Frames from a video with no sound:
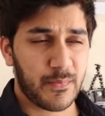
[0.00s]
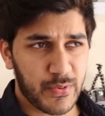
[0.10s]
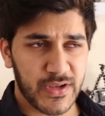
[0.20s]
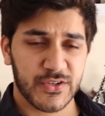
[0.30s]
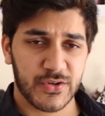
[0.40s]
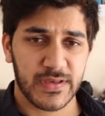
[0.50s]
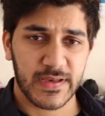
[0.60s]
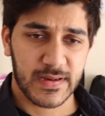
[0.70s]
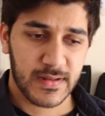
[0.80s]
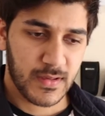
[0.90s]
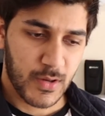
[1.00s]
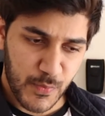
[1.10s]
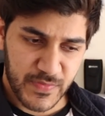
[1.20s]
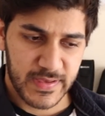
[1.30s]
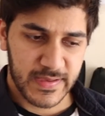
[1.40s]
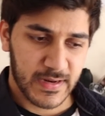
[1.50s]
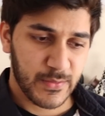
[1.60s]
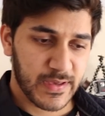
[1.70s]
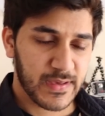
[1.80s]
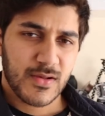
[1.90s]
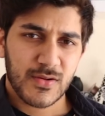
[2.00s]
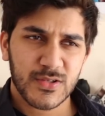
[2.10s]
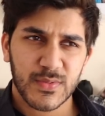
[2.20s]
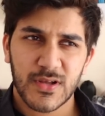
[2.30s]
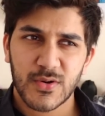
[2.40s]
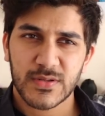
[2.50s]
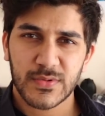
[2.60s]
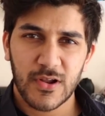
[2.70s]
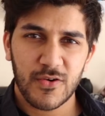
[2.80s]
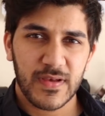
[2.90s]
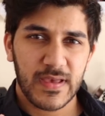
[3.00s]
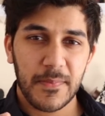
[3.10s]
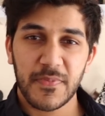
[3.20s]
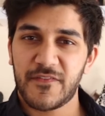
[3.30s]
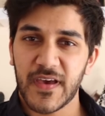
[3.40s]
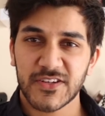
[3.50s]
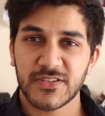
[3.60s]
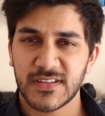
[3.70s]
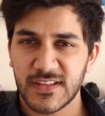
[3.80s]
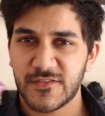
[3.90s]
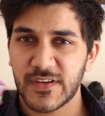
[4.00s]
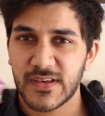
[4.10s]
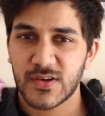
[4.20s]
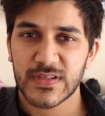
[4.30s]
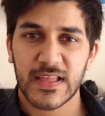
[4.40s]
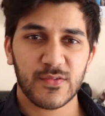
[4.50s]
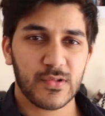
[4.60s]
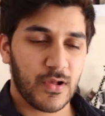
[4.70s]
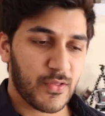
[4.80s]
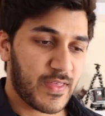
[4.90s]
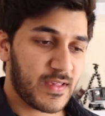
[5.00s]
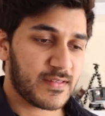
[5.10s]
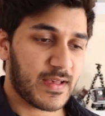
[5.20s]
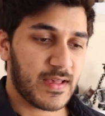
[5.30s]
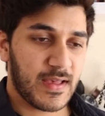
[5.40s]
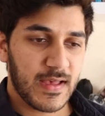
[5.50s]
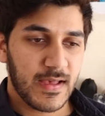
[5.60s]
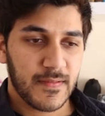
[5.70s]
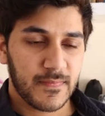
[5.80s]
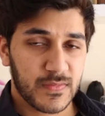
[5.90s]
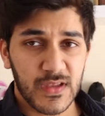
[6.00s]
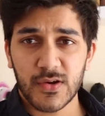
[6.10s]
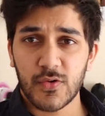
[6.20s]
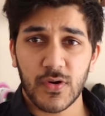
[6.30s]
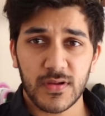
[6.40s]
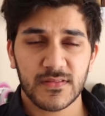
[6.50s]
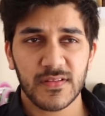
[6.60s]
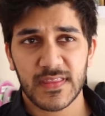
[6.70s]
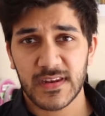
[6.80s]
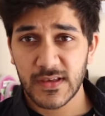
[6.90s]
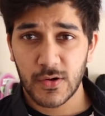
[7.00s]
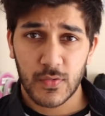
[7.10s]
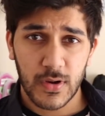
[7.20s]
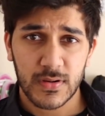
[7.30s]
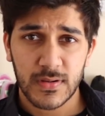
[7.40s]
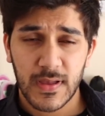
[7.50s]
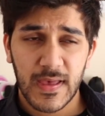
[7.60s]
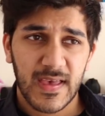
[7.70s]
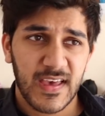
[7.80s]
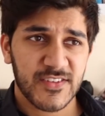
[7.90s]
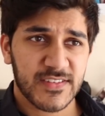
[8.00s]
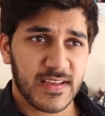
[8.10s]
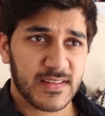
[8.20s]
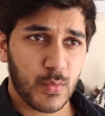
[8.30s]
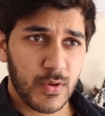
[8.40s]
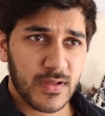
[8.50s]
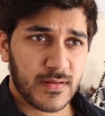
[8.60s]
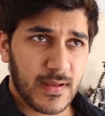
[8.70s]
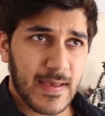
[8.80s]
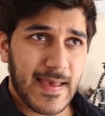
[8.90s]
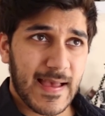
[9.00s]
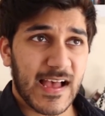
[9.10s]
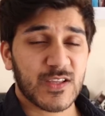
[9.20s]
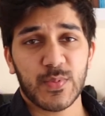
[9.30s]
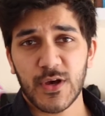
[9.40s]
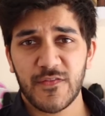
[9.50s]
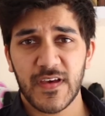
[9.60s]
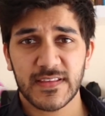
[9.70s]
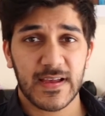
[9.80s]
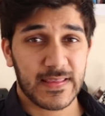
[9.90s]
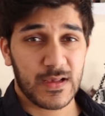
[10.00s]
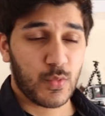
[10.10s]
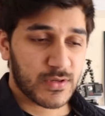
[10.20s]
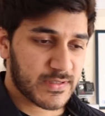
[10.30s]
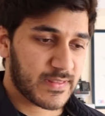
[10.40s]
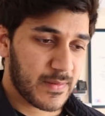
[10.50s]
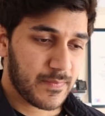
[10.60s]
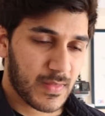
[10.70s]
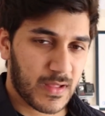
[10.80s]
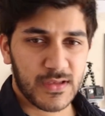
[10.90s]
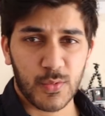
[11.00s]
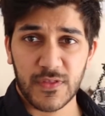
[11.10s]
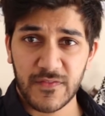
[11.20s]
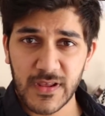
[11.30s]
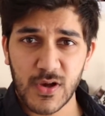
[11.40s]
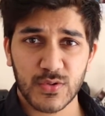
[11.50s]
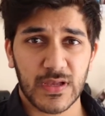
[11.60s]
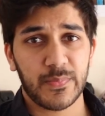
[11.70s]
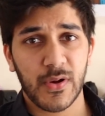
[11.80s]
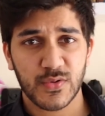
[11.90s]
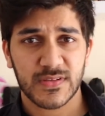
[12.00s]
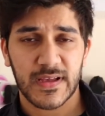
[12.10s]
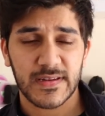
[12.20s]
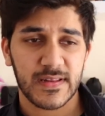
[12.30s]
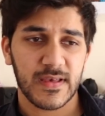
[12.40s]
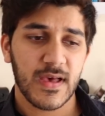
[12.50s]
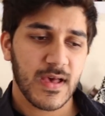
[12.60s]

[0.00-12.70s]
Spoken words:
I'm pretty sure you can. Hopefully you can anyway. Also, I noticed there was a lot of imperfections in these videos, and there was a lot of things that didn't go wrong. It's not that they didn't go wrong, it's just that they weren't as perfect as I wanted them. Like, you know, with the videos and posts that I did.